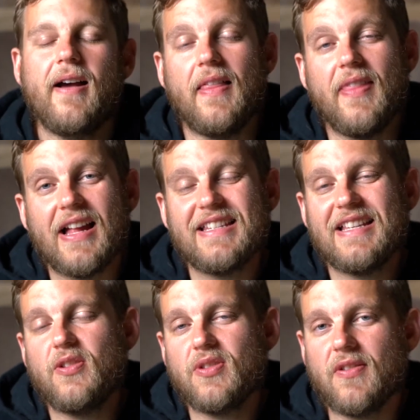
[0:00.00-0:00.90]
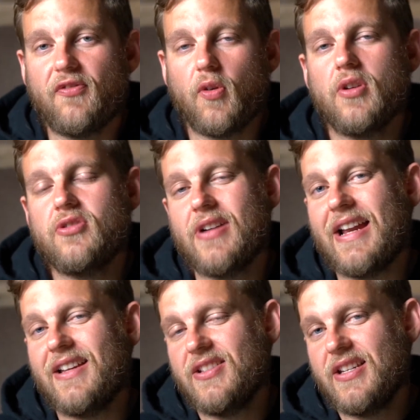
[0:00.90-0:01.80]
That's it. Those are the 4
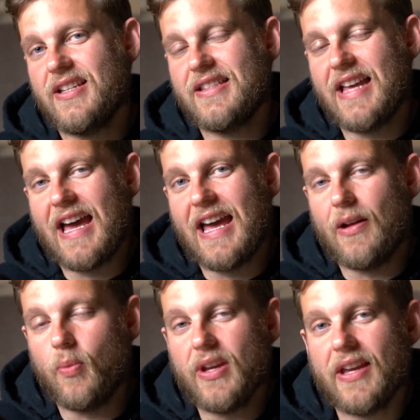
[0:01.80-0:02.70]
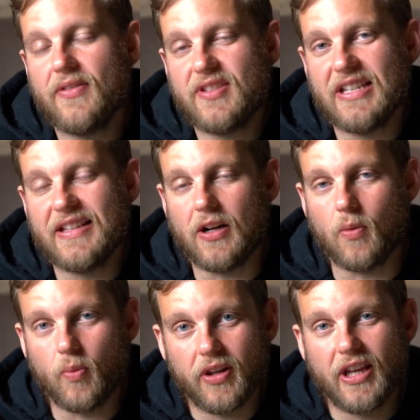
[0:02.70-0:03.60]
strategies that we have seen that are
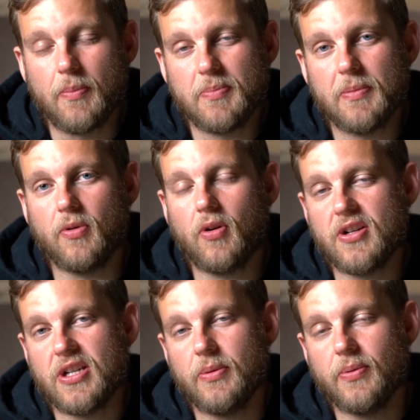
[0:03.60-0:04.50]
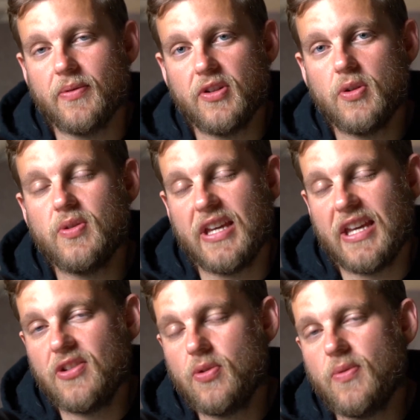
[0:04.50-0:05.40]
really helping people crush it with reviews
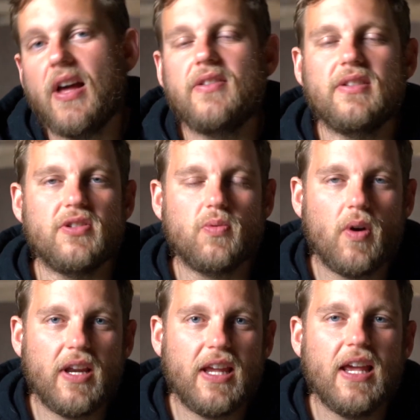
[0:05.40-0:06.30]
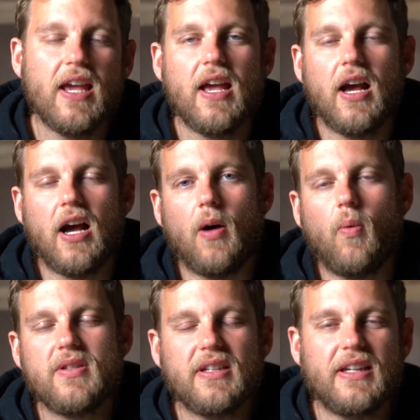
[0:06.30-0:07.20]
in 2020.
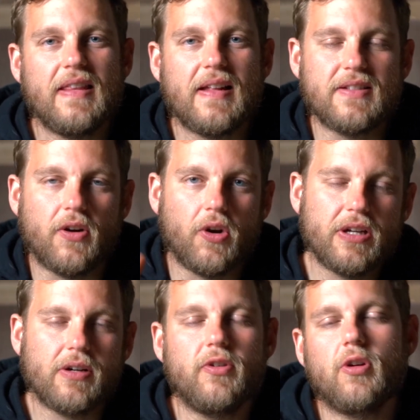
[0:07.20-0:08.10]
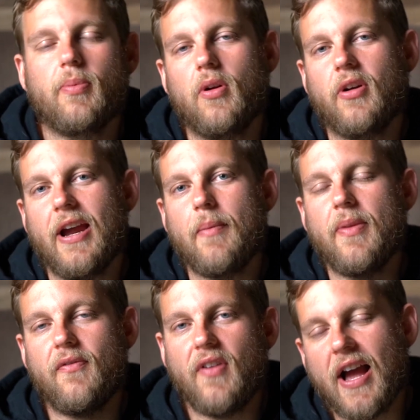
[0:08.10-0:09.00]
Once again, that's the early reviewer program,
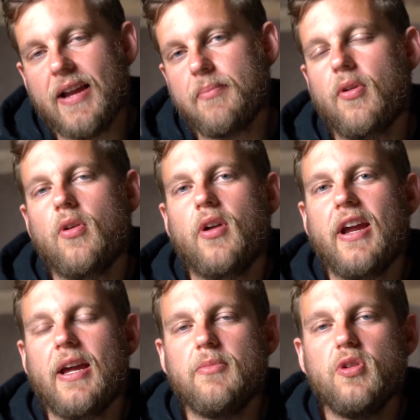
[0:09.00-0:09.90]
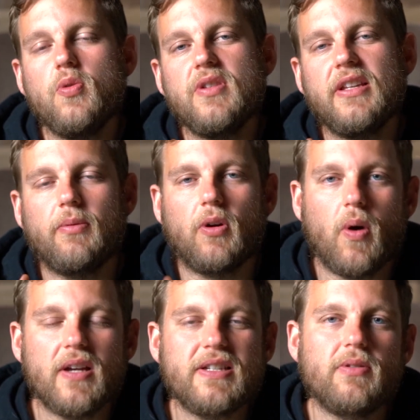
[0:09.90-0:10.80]
the Vine program, using the
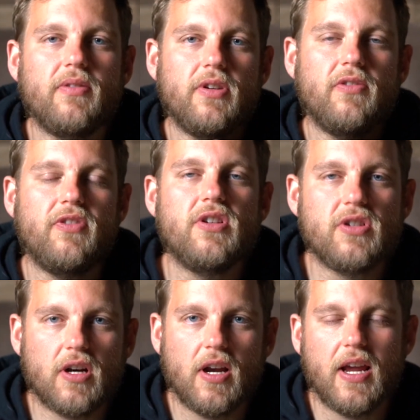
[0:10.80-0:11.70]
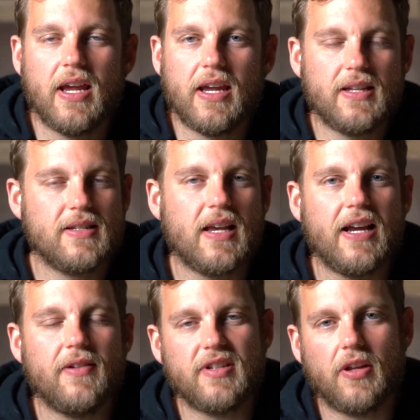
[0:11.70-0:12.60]
request a review feature
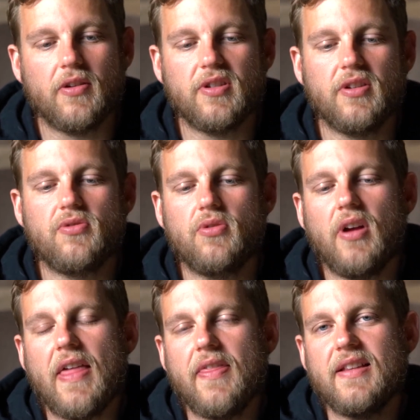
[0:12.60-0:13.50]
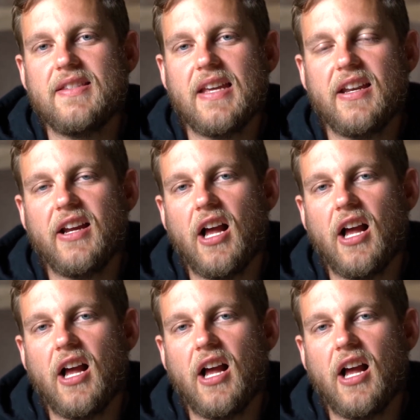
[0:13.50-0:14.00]
inside of Seller Central, and then setting